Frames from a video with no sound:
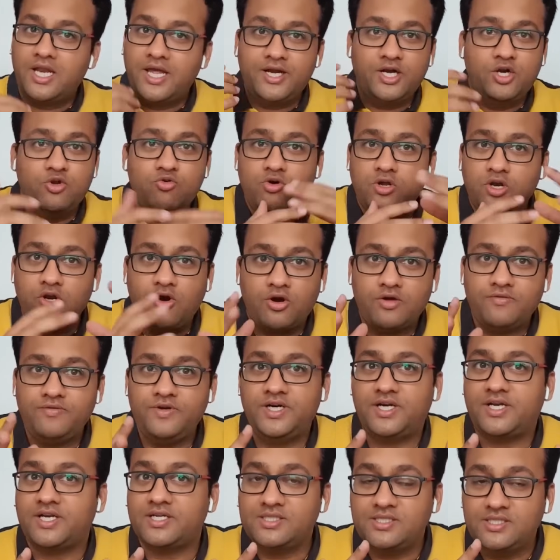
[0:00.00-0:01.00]
like do a lot of
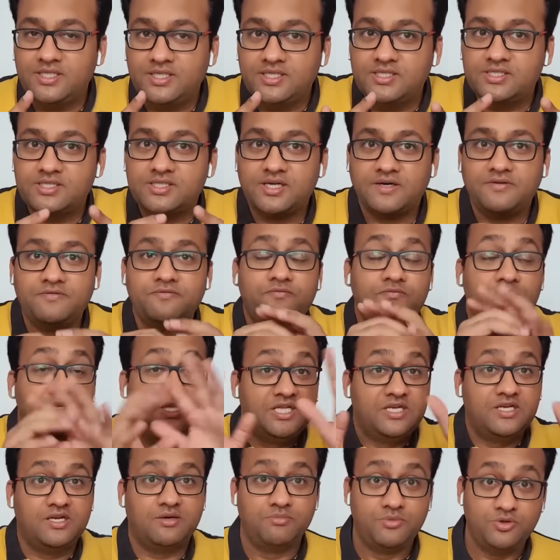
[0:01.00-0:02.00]
interesting stuff
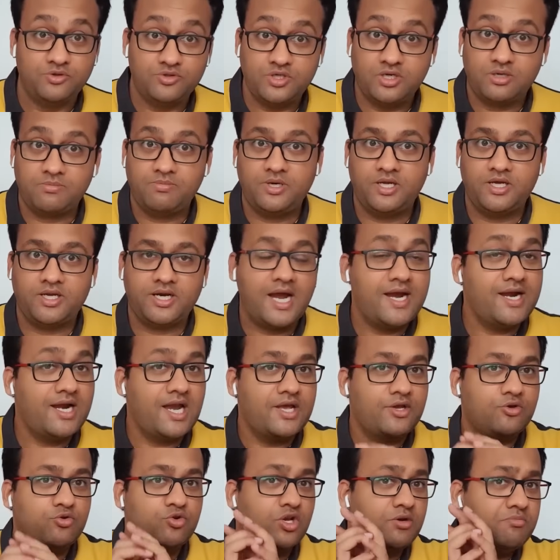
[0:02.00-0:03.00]
within a music player, right?
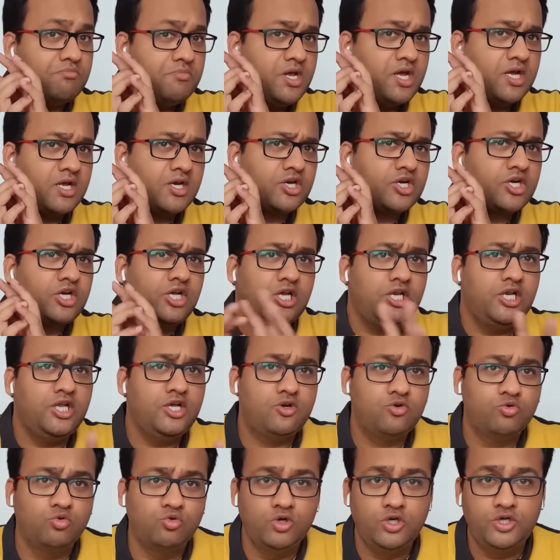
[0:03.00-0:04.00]
Like you can make
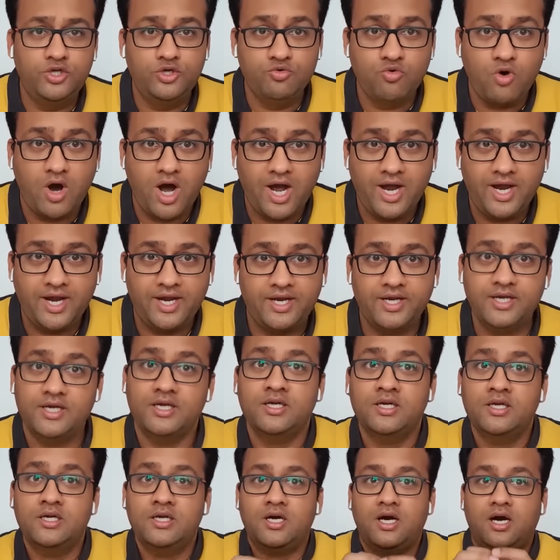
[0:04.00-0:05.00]
really cool UI,
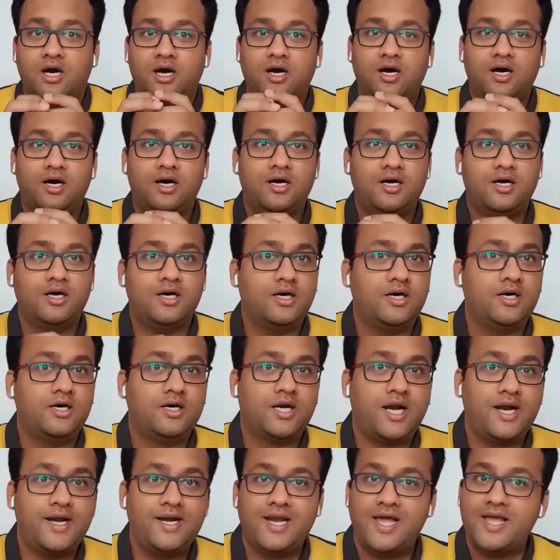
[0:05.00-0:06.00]

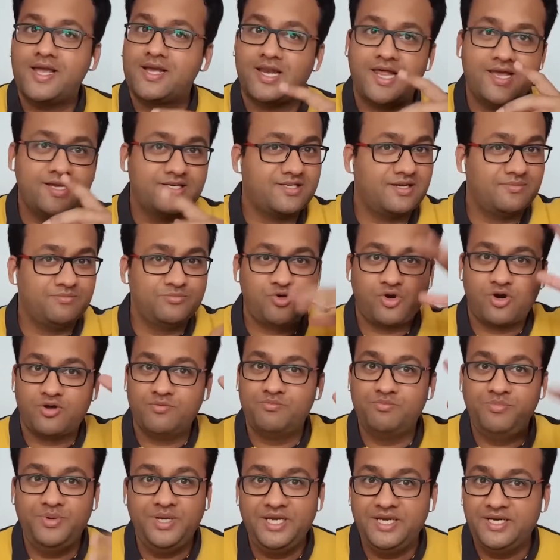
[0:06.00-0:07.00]
right? Like some sort
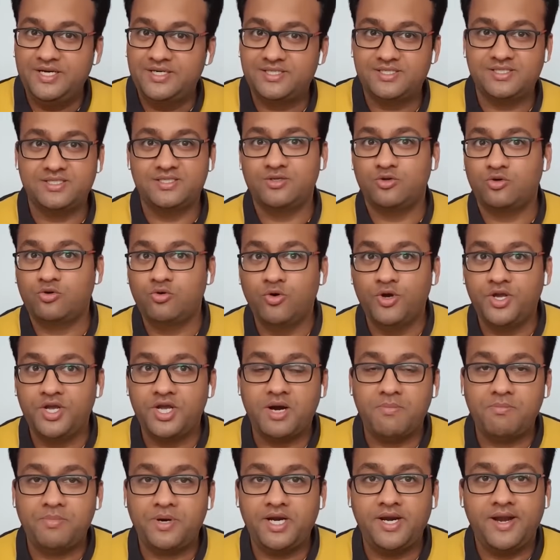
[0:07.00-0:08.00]
of beats going
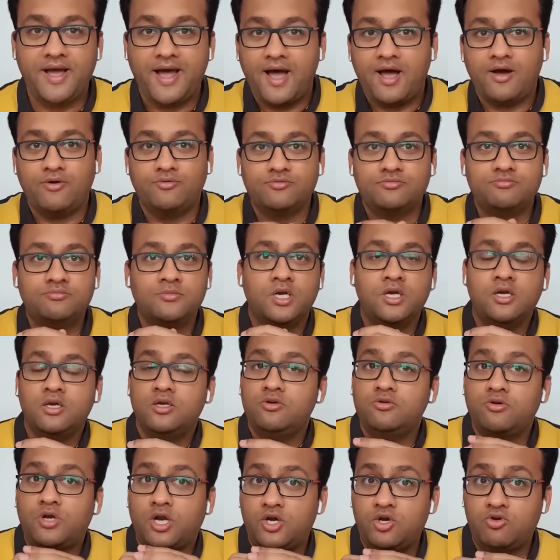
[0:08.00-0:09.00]
up and down.
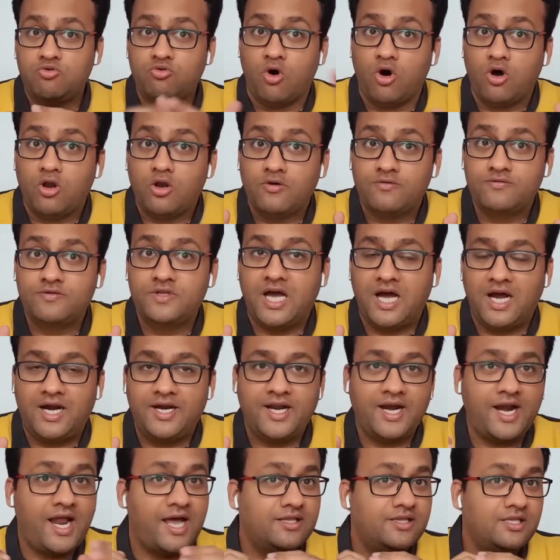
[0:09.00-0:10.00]
You can do all of
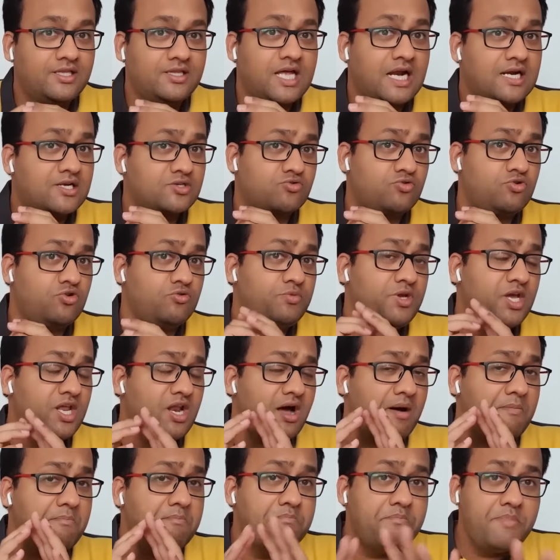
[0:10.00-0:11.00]
that, and I think that's going to be an
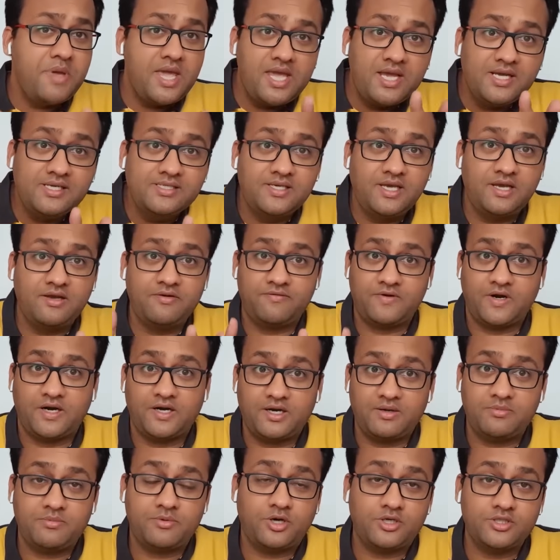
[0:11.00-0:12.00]
amazing
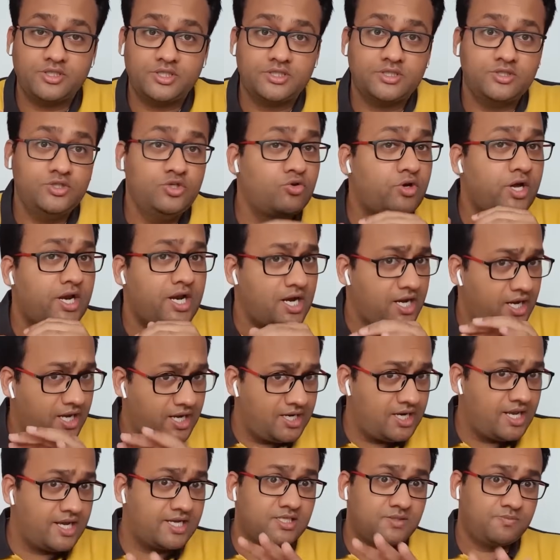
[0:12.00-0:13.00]
front-end project. You can
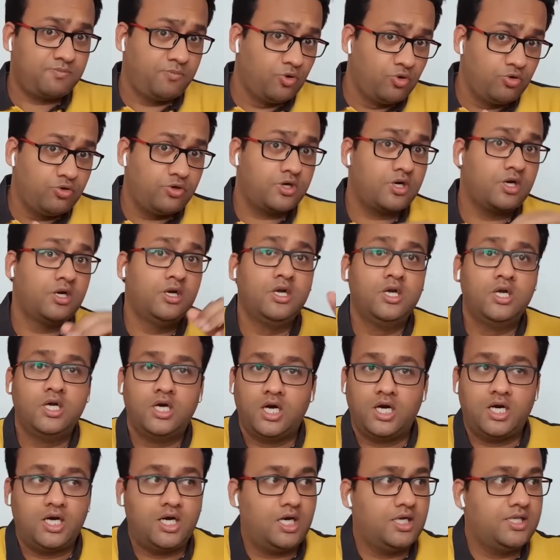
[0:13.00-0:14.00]
again explore
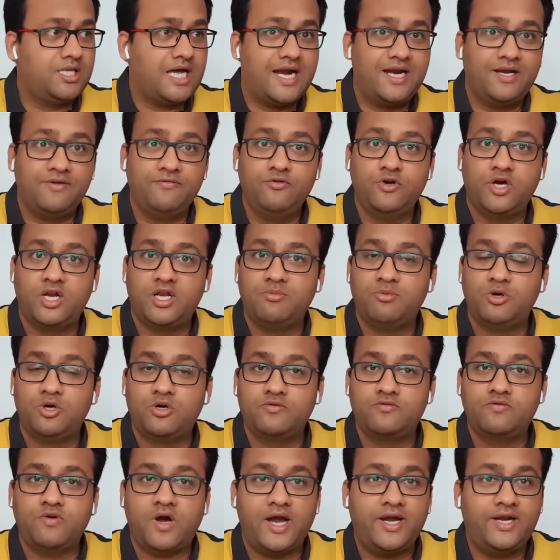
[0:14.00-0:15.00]
that if you are able
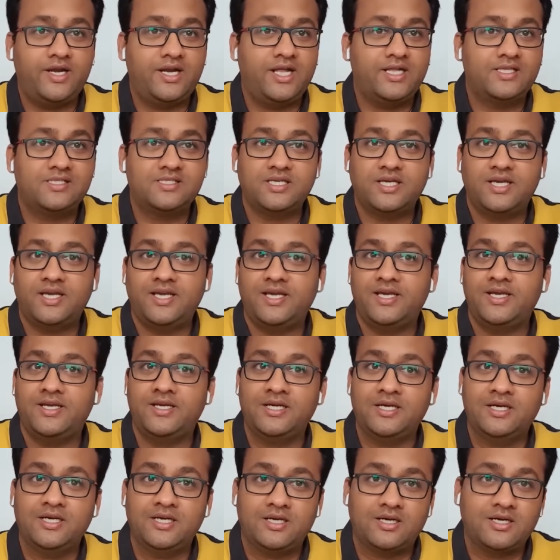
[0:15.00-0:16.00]
to find, let's
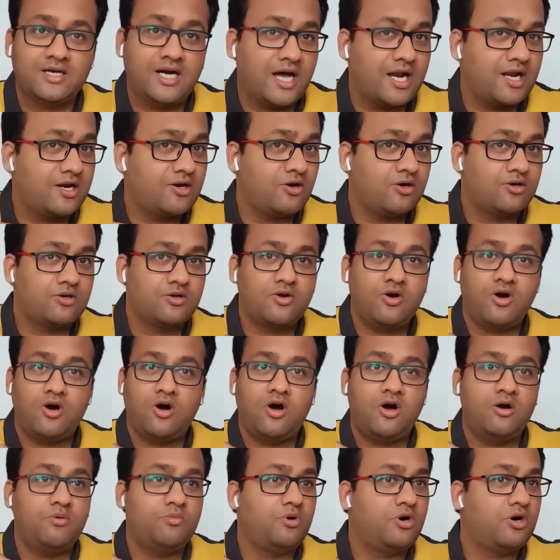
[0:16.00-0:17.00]
say,
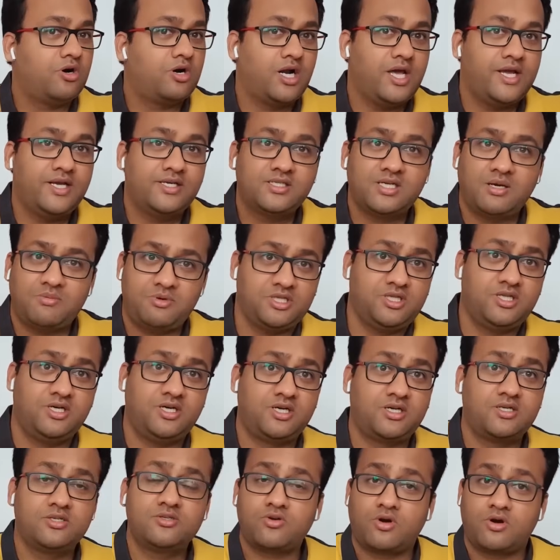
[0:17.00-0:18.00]
Gaana.com or like some
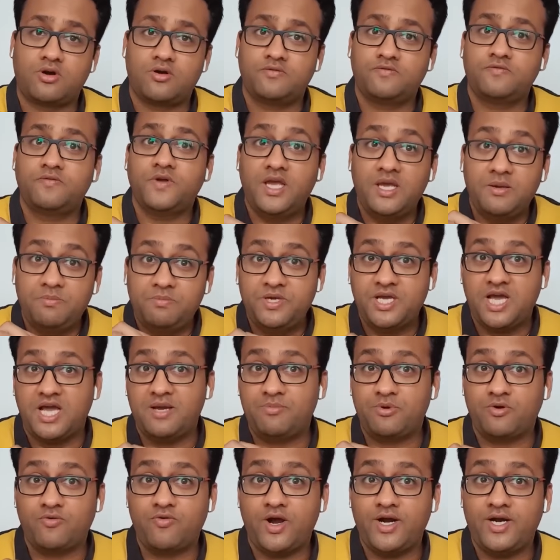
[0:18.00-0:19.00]
other sort of API
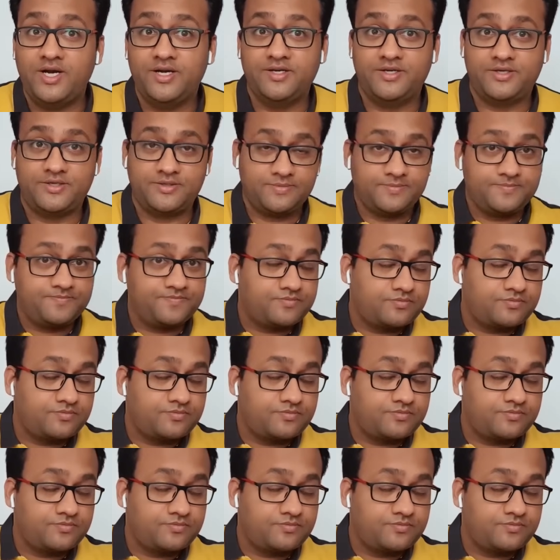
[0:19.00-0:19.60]
provider